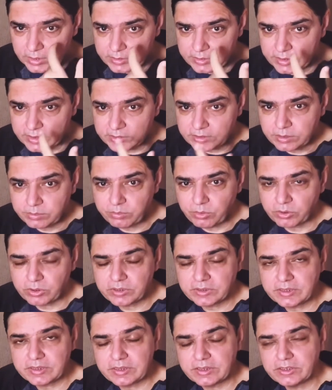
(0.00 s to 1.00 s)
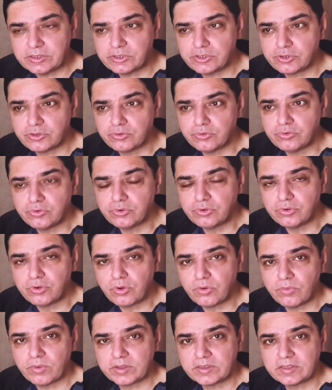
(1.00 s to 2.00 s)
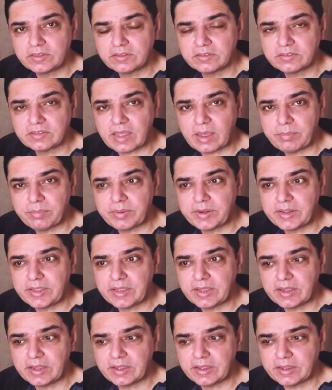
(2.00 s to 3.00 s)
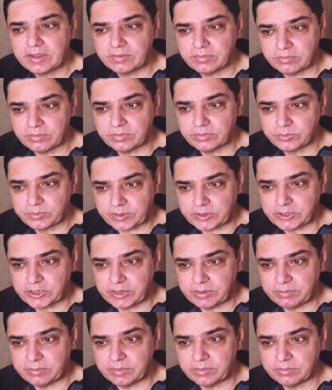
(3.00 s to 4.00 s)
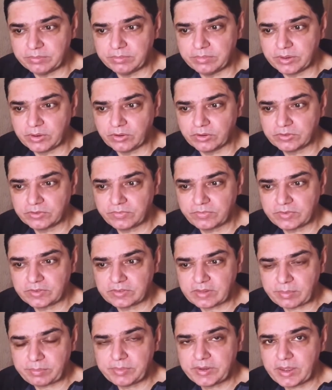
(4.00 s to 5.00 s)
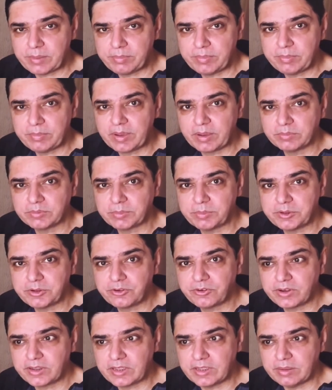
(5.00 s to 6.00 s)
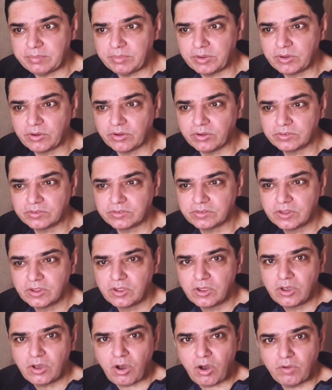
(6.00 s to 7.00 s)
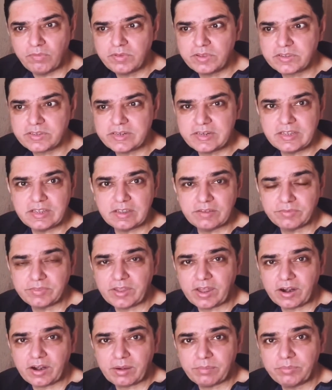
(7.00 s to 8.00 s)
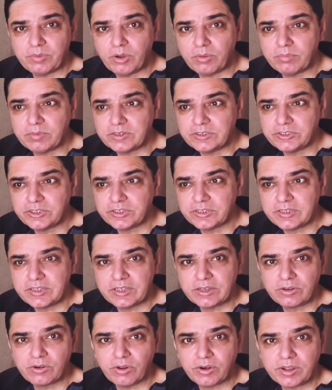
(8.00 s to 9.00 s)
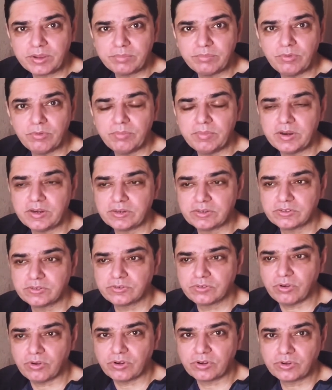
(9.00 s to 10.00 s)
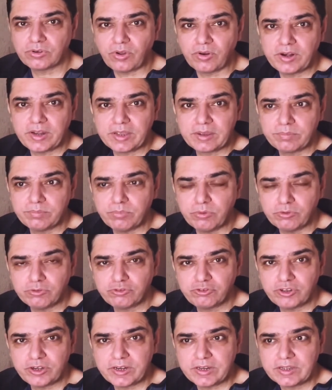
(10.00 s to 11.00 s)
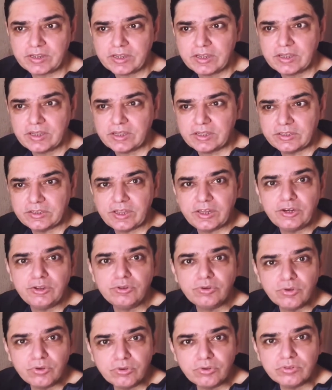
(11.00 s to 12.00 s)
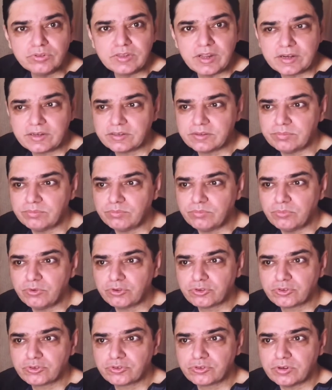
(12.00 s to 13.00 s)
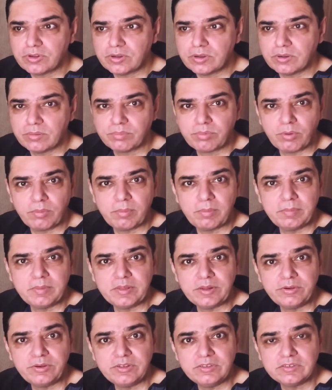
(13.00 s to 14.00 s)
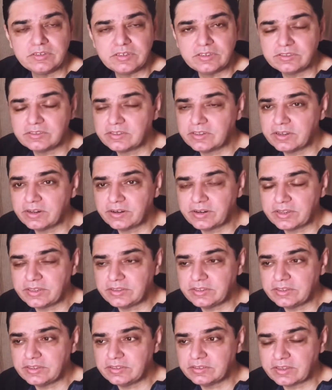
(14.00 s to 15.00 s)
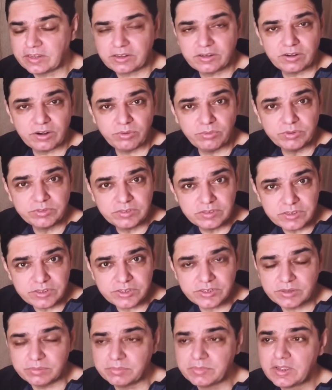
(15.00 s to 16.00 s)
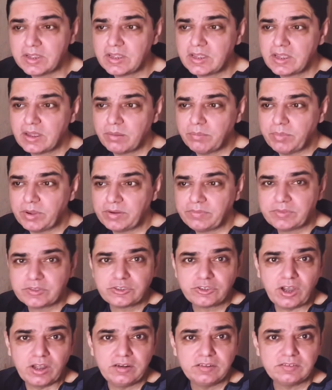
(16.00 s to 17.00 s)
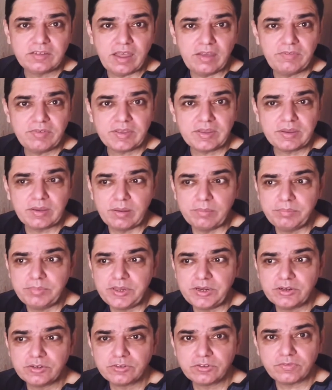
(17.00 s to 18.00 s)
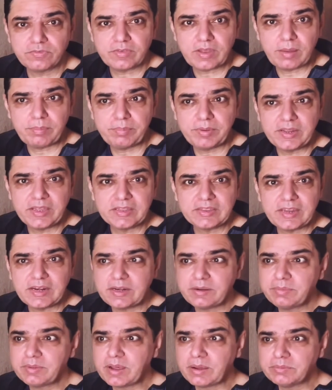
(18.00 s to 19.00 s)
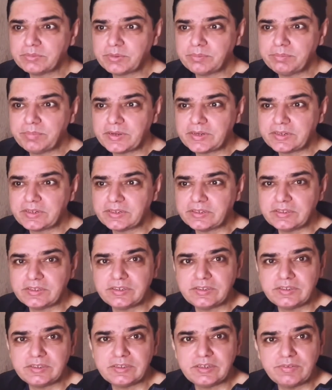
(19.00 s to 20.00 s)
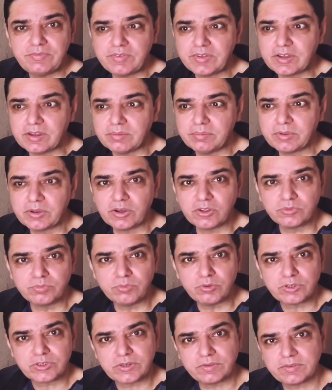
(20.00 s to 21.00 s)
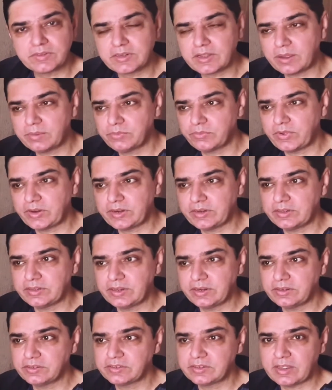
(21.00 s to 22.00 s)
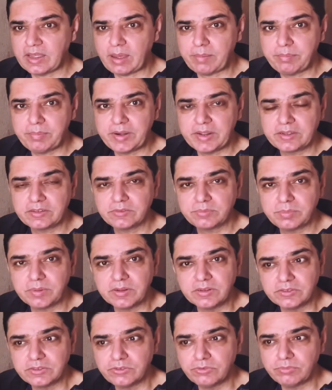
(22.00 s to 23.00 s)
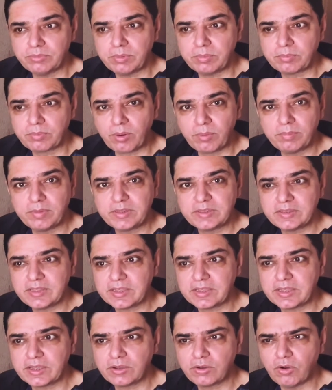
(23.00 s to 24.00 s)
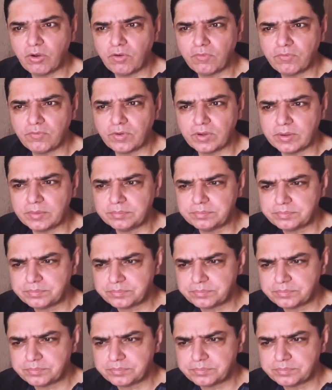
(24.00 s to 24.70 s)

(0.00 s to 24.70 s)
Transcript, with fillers: the another important thing is to know whether this apnea especially be, because if it's apnea apnea becomes a bit tricky because obviously if there are abnormal jerky clonic movements or tonic posturing then you know that most uh, probably the reason is there in the central nervous system but if the child is having periods of apnea then it becomes a bit difficult because most of the times when there is apneic spells you'll be probably thinking of uh,